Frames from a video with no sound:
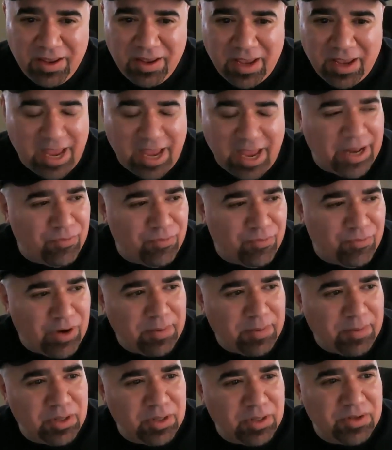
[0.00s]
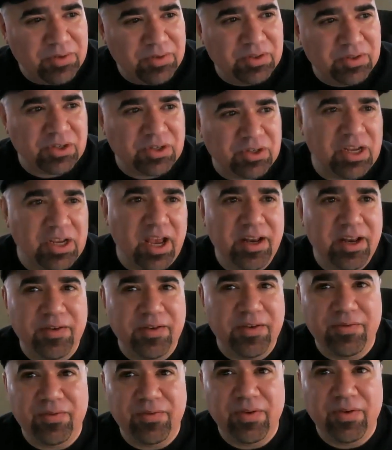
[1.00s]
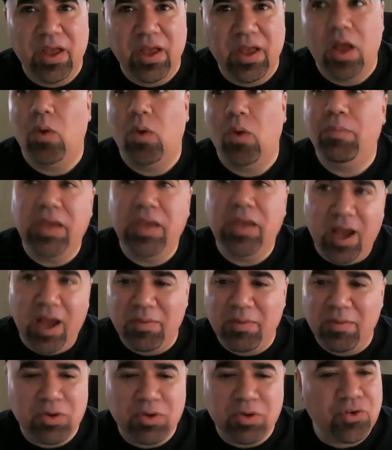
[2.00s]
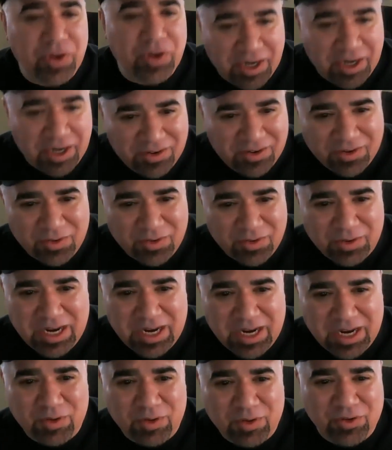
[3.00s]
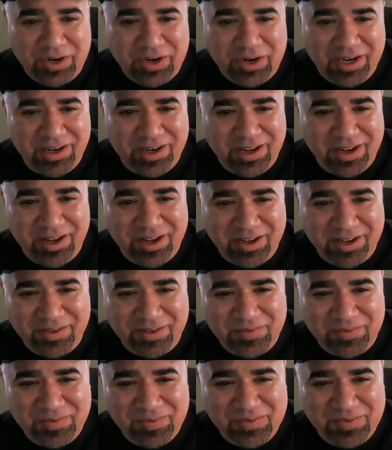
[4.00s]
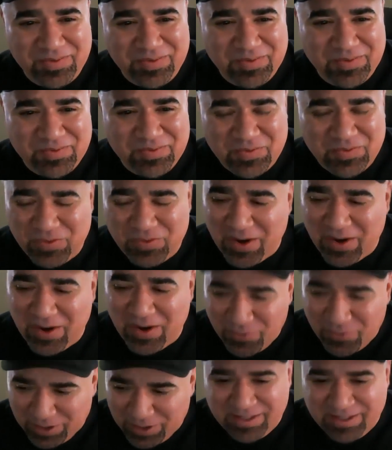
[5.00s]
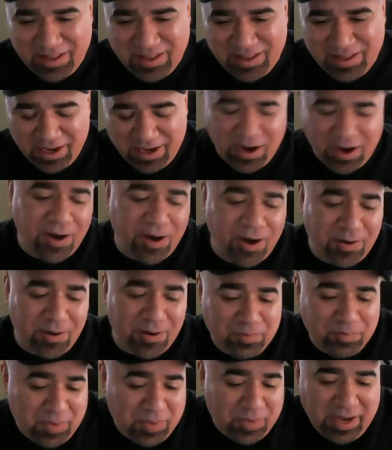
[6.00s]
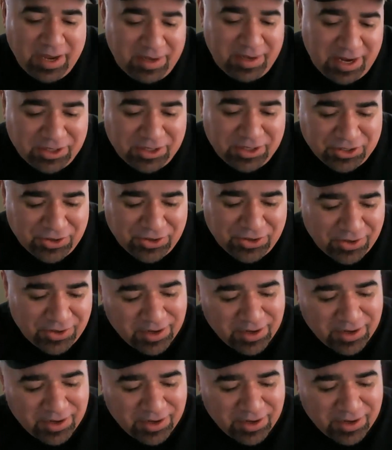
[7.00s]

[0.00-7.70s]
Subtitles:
and red balloons are kind of beyond the Magritte, the Rene Magritte reference that they are by nature.